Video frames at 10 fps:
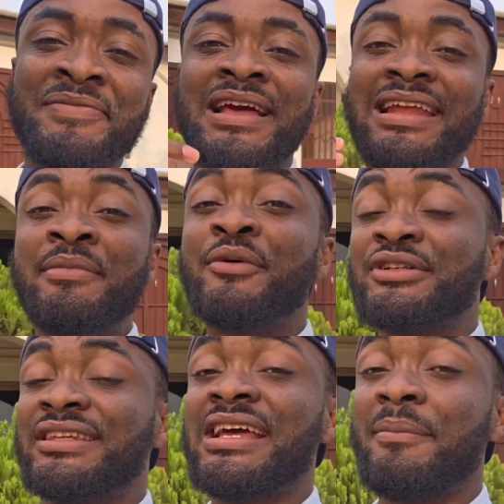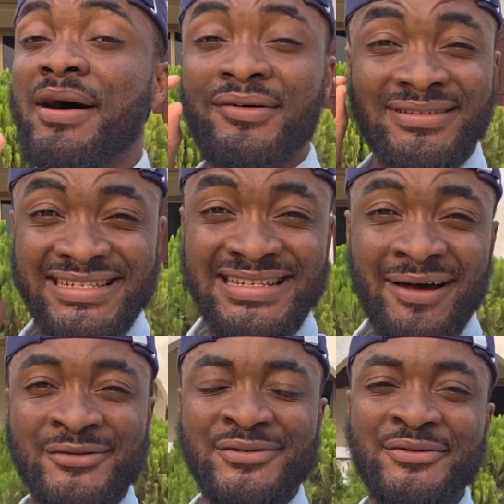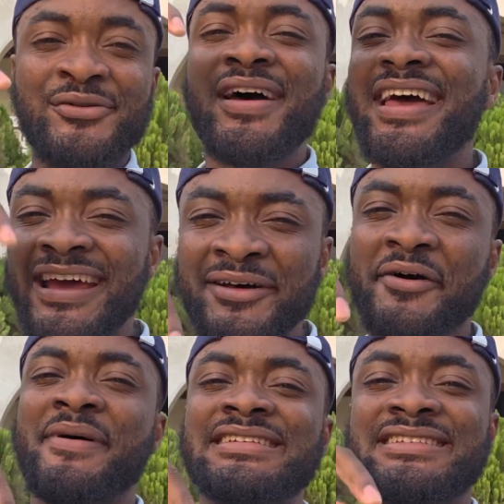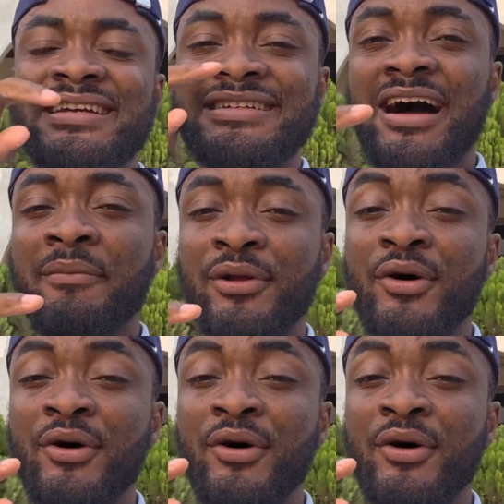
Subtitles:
Let me know what you think about the sound too in the comment section down below.